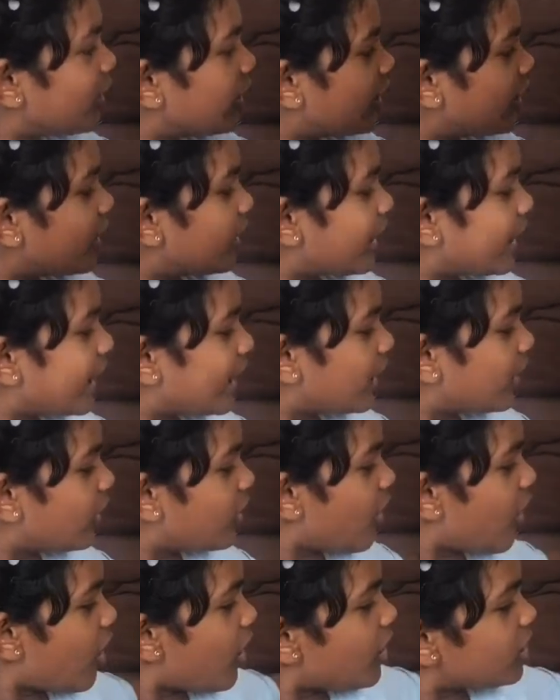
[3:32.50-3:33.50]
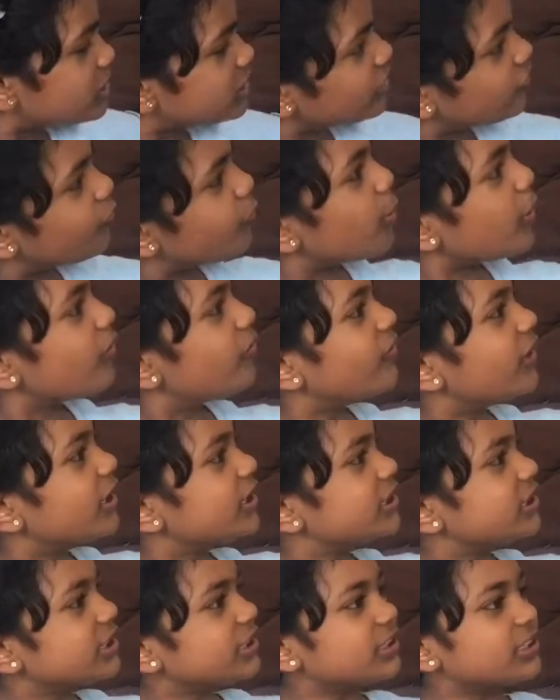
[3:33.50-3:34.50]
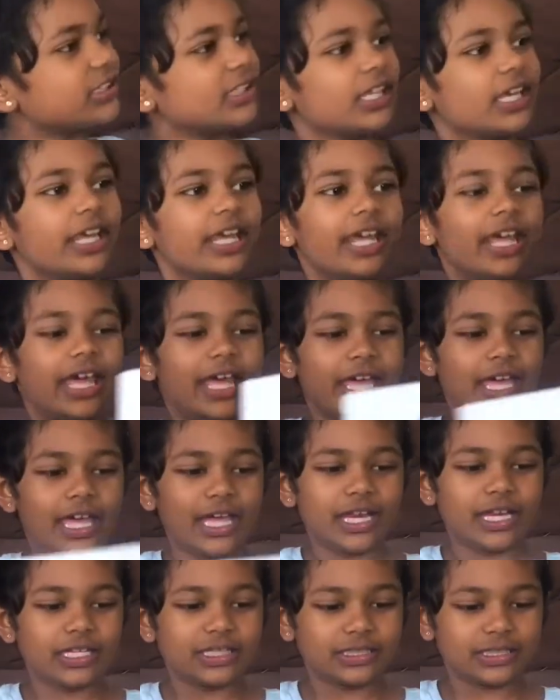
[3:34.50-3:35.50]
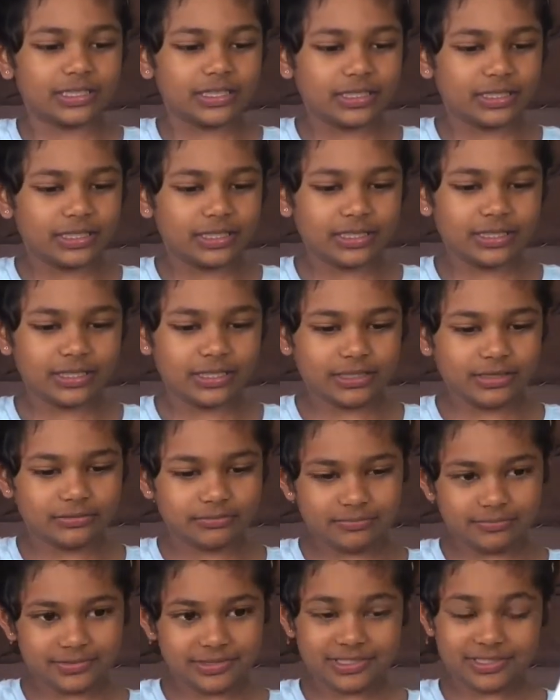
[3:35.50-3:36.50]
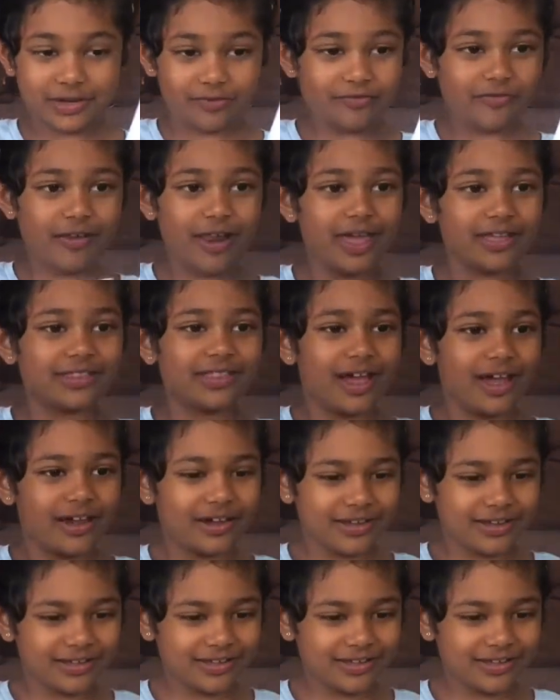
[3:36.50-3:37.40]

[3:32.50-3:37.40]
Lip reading: and lots of professors and stuff like that.